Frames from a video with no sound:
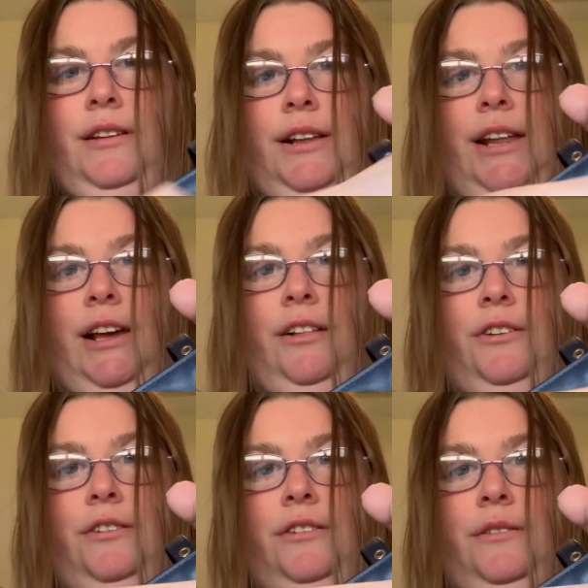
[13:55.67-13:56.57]

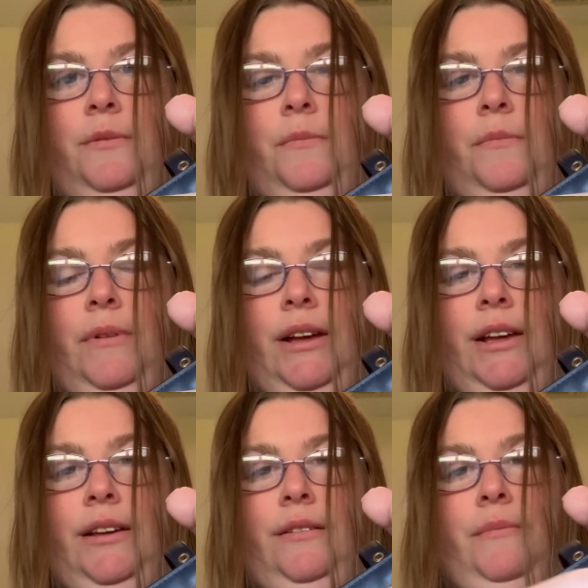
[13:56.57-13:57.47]
inhaler,
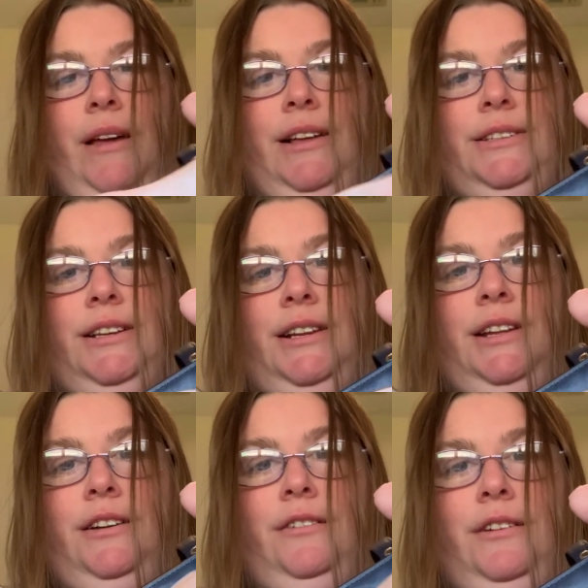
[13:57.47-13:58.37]
my mask in
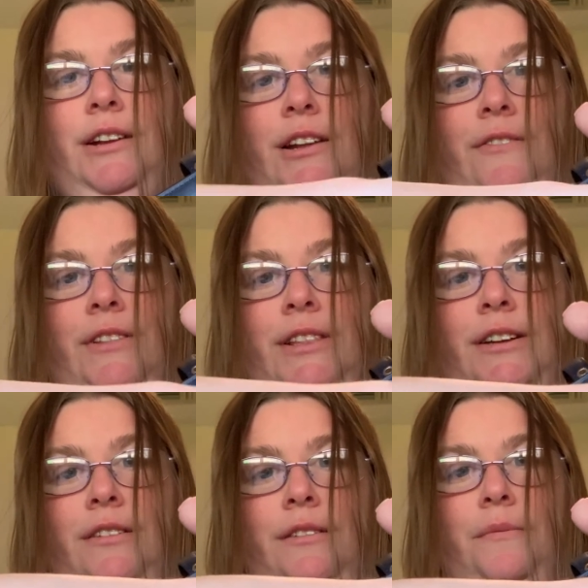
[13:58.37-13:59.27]
here. I have a
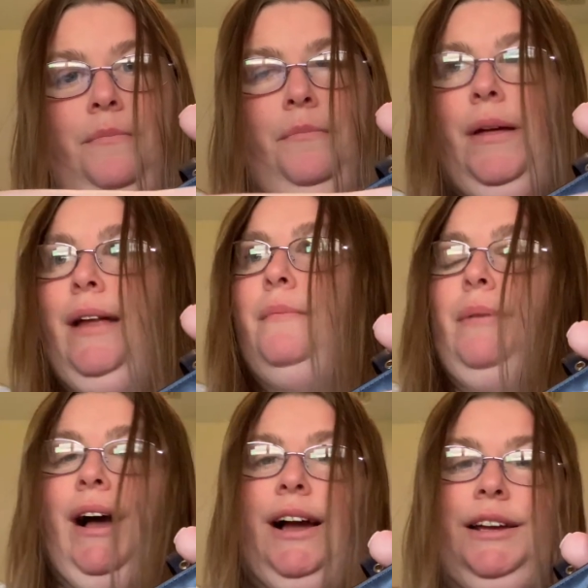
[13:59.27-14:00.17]
little
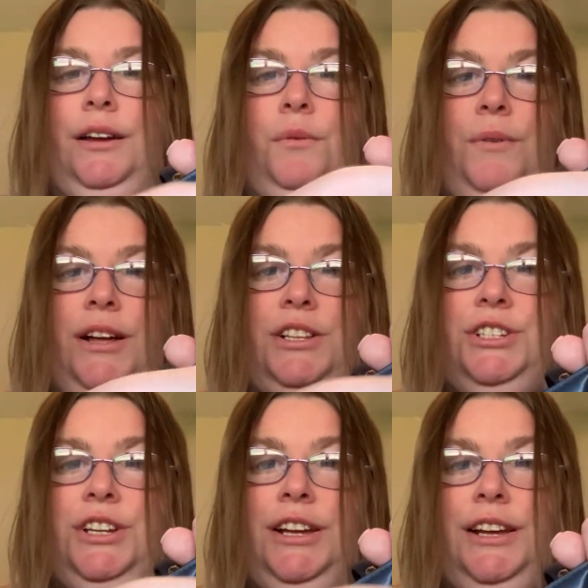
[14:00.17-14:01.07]
pen pocket, which
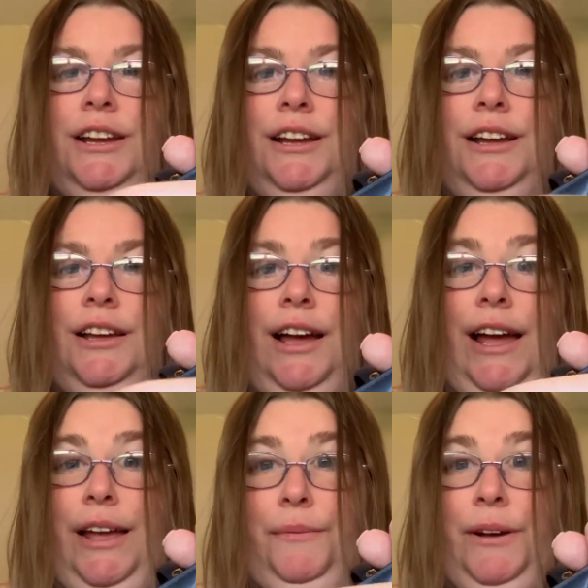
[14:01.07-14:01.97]

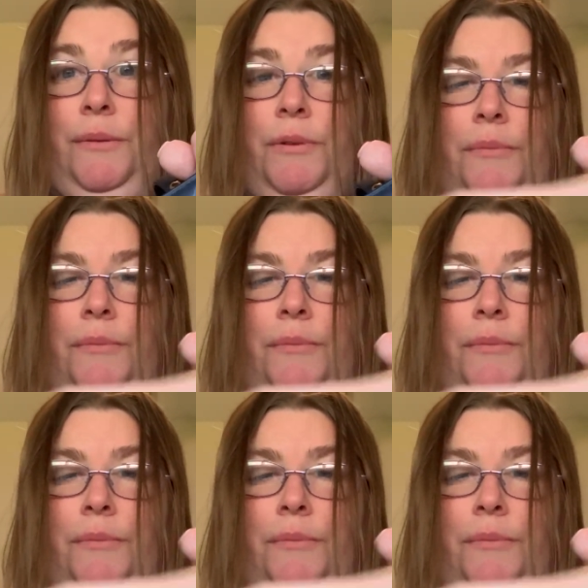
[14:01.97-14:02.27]
I am going to put a